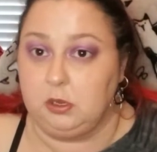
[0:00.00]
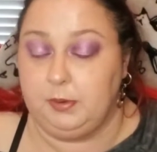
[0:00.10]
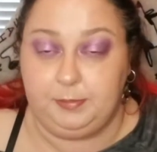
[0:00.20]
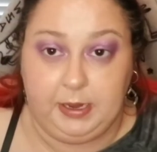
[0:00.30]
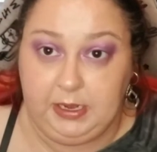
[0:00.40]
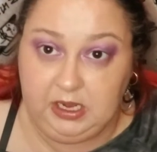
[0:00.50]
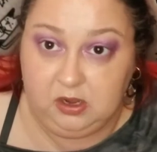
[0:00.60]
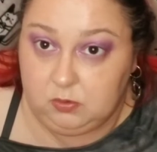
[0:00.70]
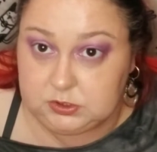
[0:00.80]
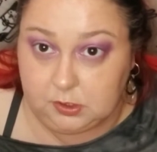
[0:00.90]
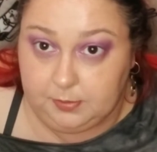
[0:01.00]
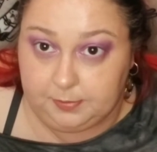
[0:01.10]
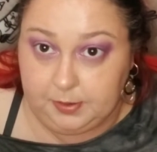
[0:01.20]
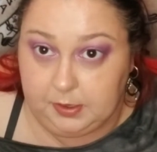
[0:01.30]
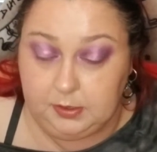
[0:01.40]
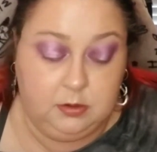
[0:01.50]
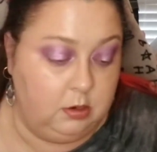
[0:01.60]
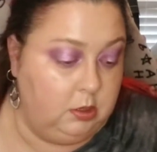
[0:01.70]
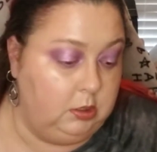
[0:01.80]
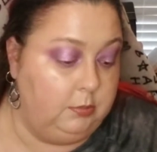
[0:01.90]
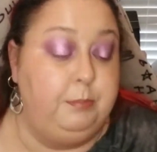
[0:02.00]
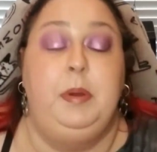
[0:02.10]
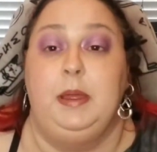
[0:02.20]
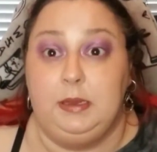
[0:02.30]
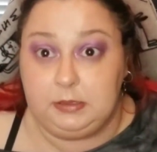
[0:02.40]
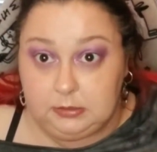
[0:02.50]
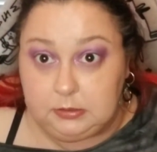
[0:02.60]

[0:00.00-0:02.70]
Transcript: about pain. I don't want to talk about pain. But